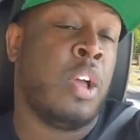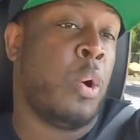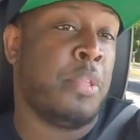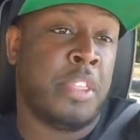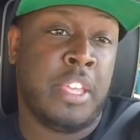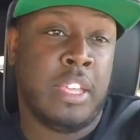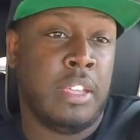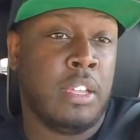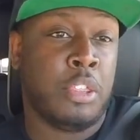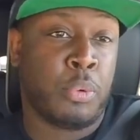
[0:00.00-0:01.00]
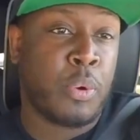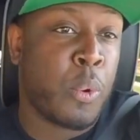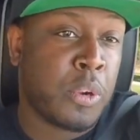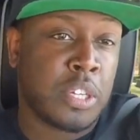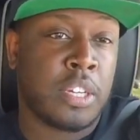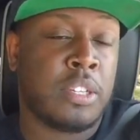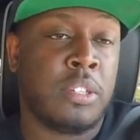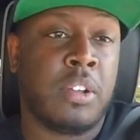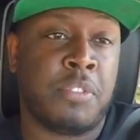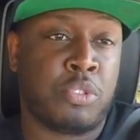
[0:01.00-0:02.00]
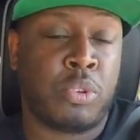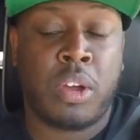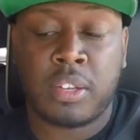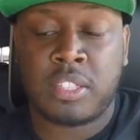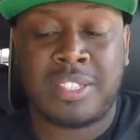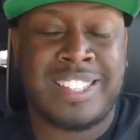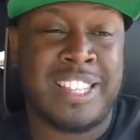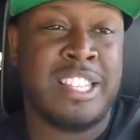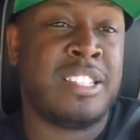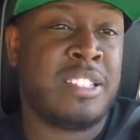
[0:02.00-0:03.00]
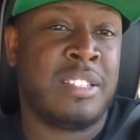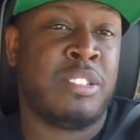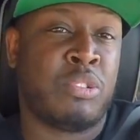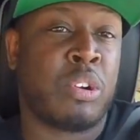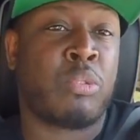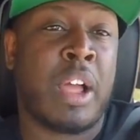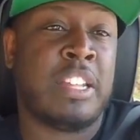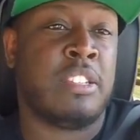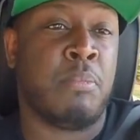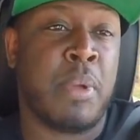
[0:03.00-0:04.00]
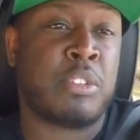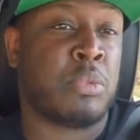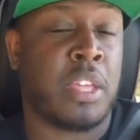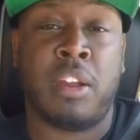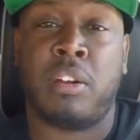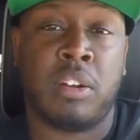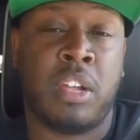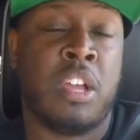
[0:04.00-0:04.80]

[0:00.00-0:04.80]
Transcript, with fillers: On the three-quarter ton of trucks, this truck rides the best with air.